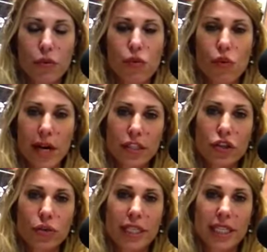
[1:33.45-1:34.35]
One
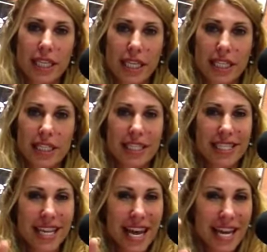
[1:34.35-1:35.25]
choice is to
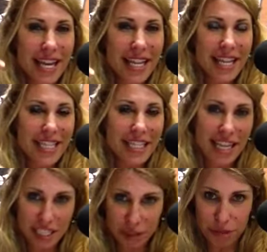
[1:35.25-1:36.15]
take the
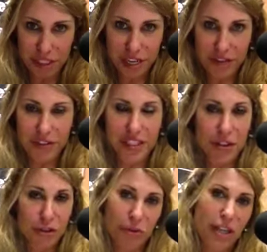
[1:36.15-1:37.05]
assessment of a
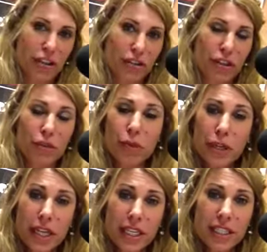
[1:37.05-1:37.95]
situation or
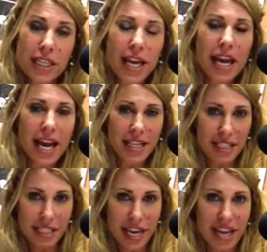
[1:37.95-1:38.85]
experience and
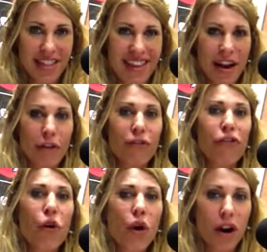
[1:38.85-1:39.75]
say,
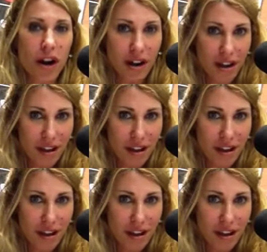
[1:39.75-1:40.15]
therefore,